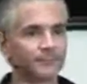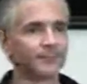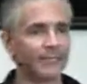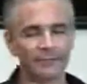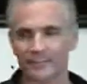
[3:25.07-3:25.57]

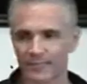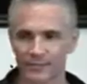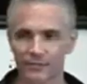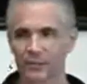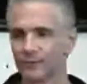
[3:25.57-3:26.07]
And I've tested
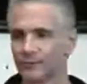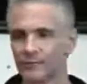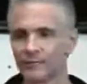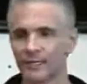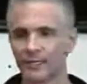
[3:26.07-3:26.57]
shorter
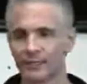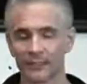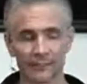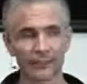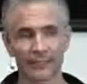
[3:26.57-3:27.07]
versus longer. And
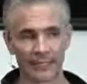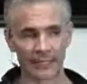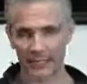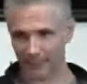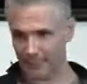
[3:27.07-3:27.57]
other on my,
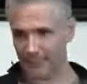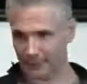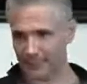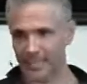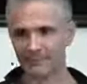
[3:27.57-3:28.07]
on my
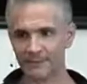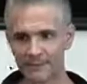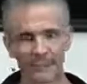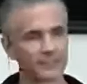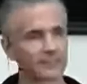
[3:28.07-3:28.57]
opt-in
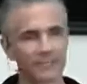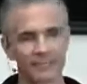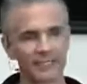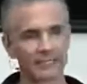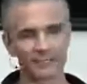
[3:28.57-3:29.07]
pages, I've
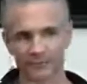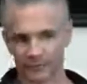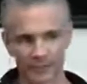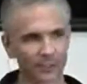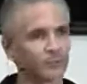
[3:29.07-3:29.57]
tested different
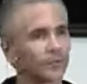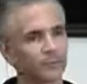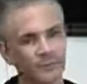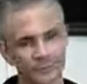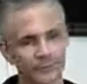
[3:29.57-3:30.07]
color bullet
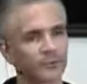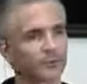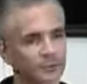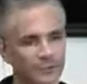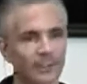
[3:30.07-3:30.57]
points, short
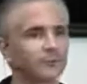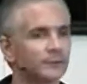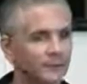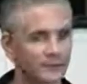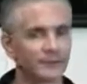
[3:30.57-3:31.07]
ones, long
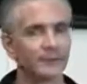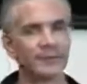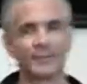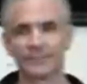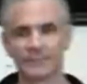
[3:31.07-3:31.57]
ones.
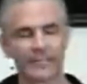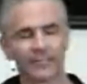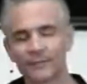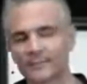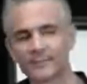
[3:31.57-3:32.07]
And it's not
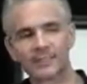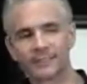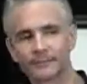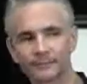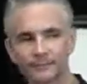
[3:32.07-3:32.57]
always the same.